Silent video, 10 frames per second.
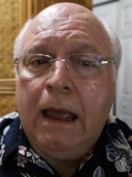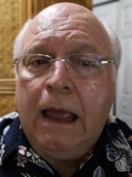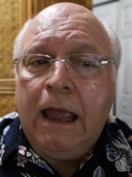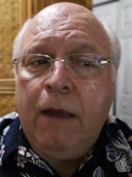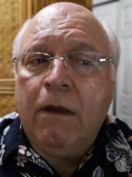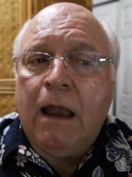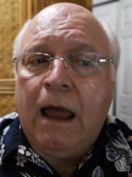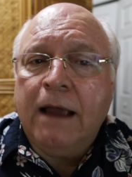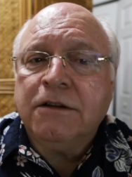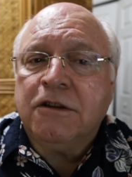He
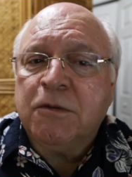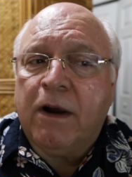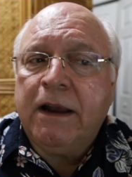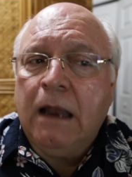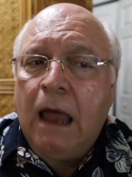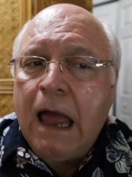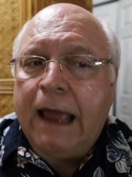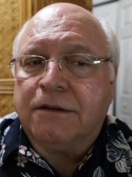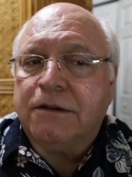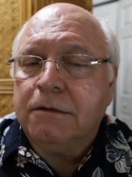relies on spreading
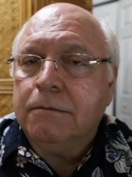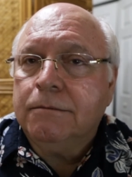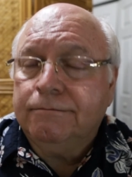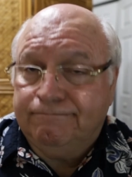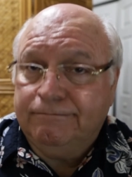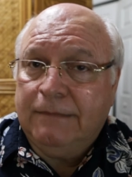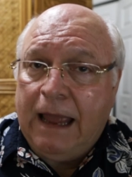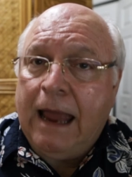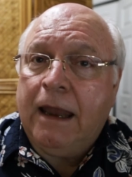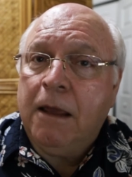lies,
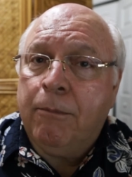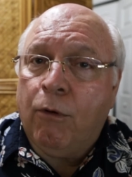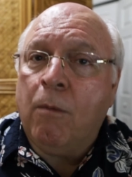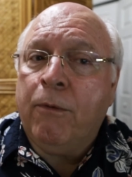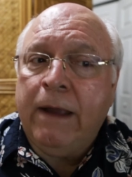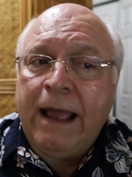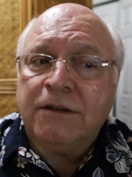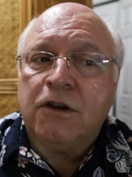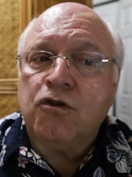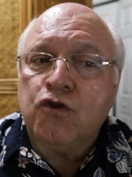and he
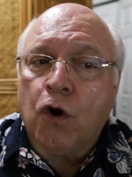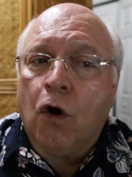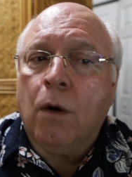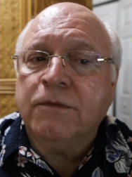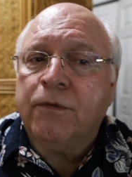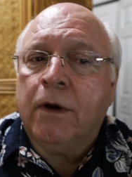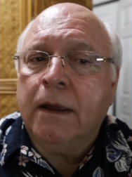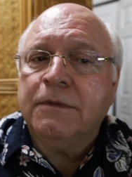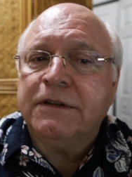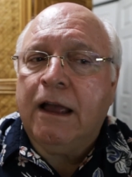appropriates terms for
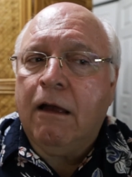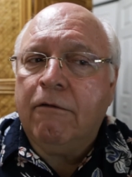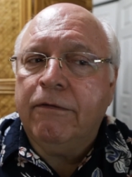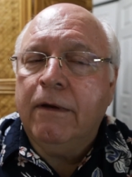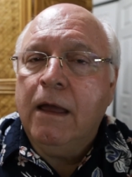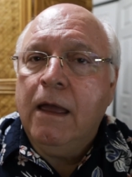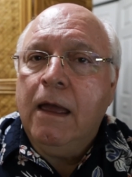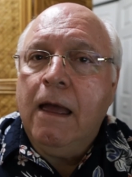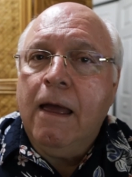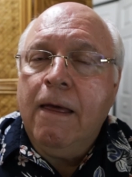himself
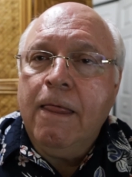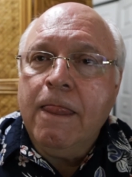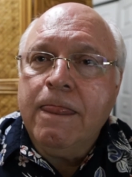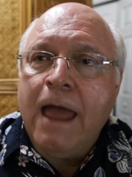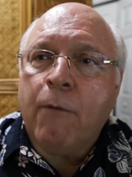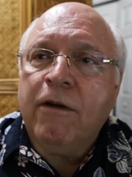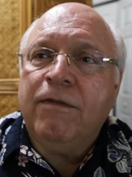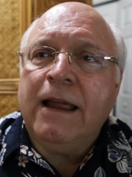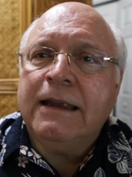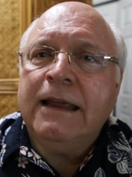that
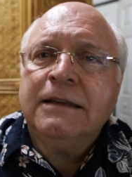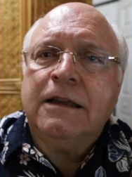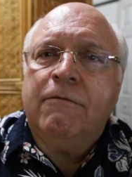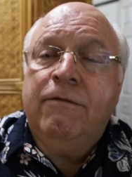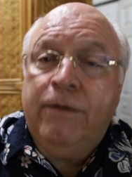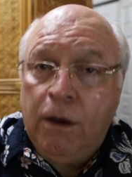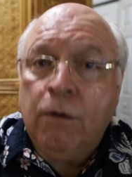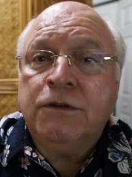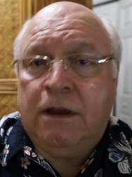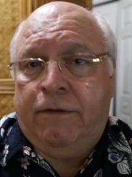reflect his
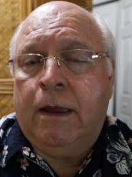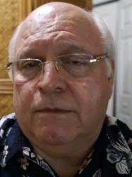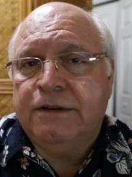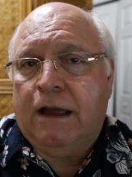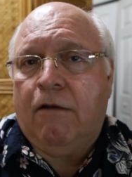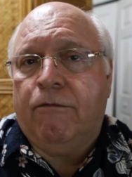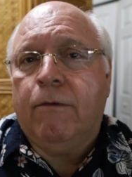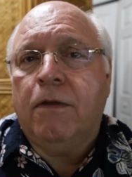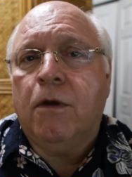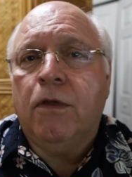views of himself
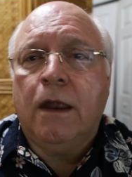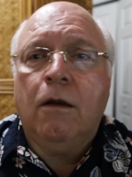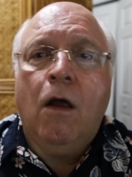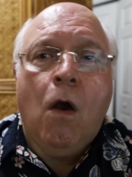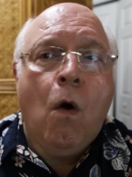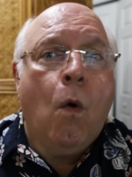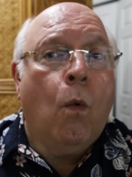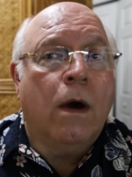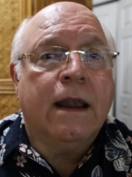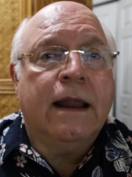rather than
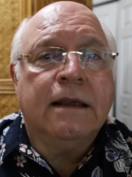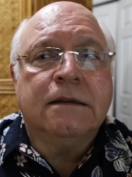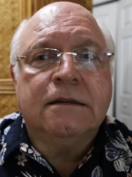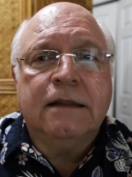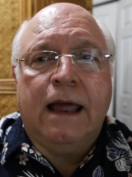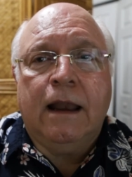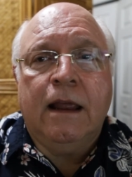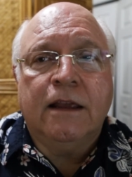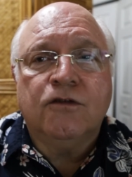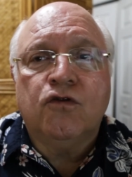what it is that
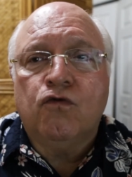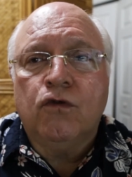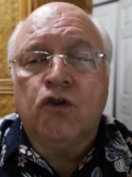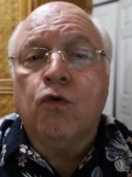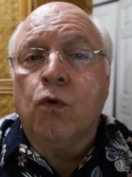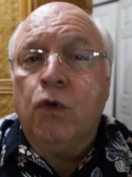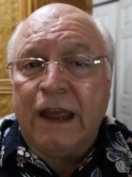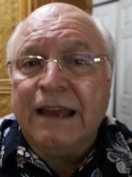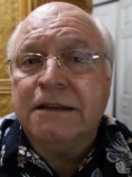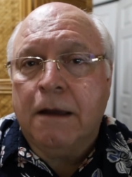the truth
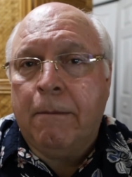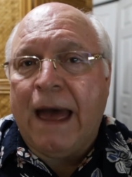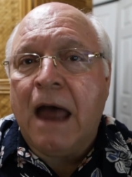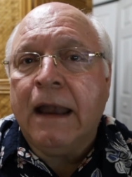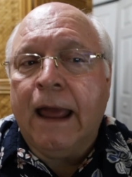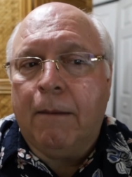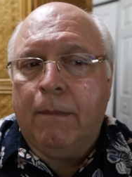is about him.